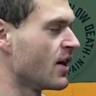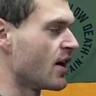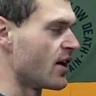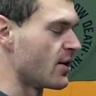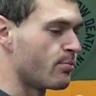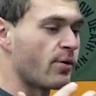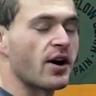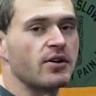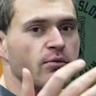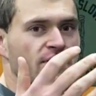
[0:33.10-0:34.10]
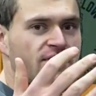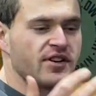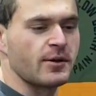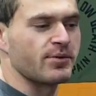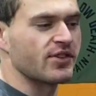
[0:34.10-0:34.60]
But with
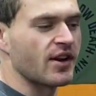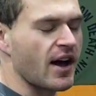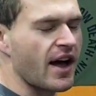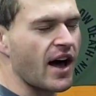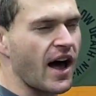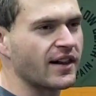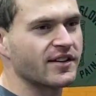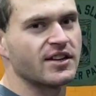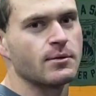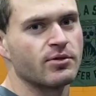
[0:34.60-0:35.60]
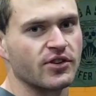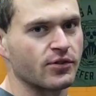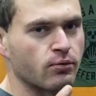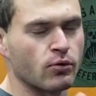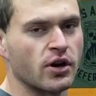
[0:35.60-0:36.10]
dips, I like to keep it
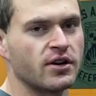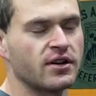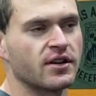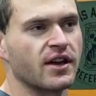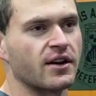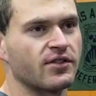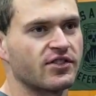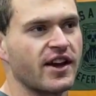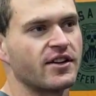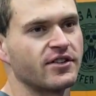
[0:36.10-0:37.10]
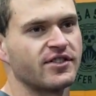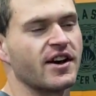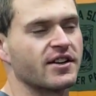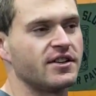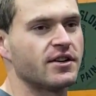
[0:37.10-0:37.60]
just one kind of standard
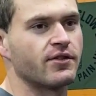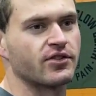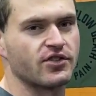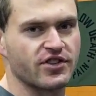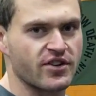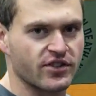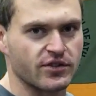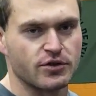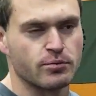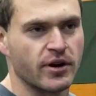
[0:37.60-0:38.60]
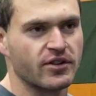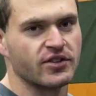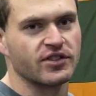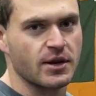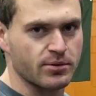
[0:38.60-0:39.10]
technique versus changing it too much.
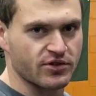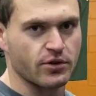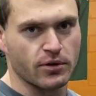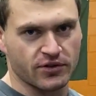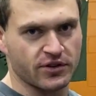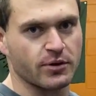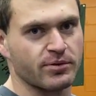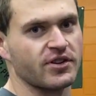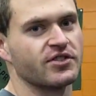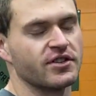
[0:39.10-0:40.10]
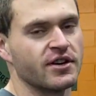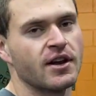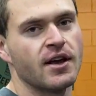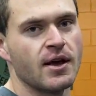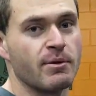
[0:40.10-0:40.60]
Just keep the shoulders in a good position,
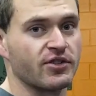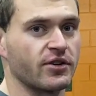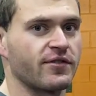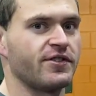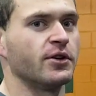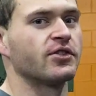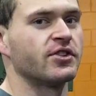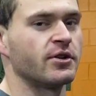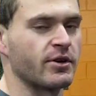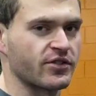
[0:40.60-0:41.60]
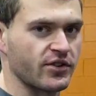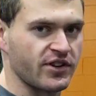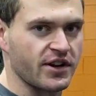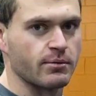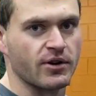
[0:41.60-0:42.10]
make sure it feels good, make sure it's
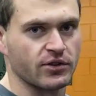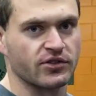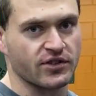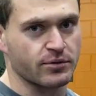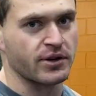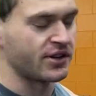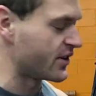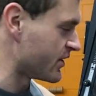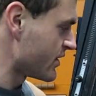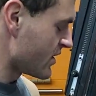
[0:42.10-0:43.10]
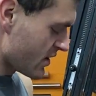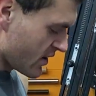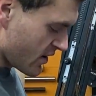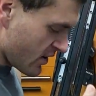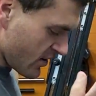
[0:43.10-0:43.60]
hitting the muscles you actually want to hit.
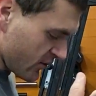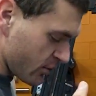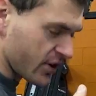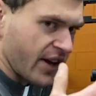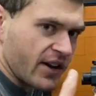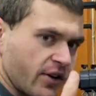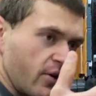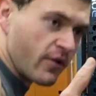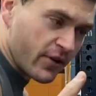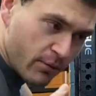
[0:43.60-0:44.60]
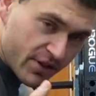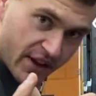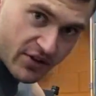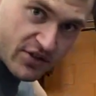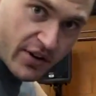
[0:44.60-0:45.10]
So we're going to kind of go over what
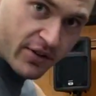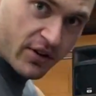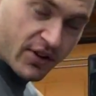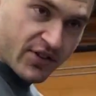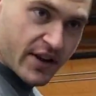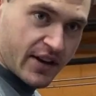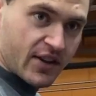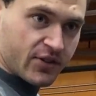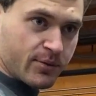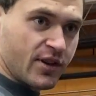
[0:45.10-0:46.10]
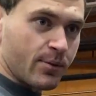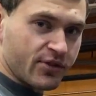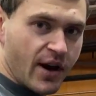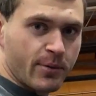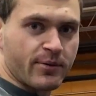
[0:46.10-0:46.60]
that generally looks like and then some tips
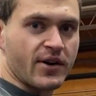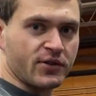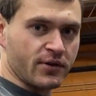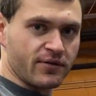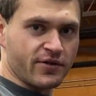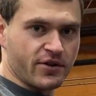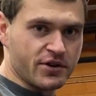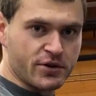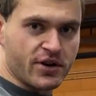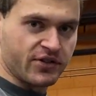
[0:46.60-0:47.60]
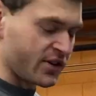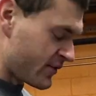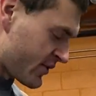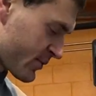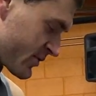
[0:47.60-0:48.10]
to optimize it for you as an
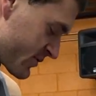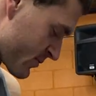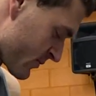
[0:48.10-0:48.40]
individual.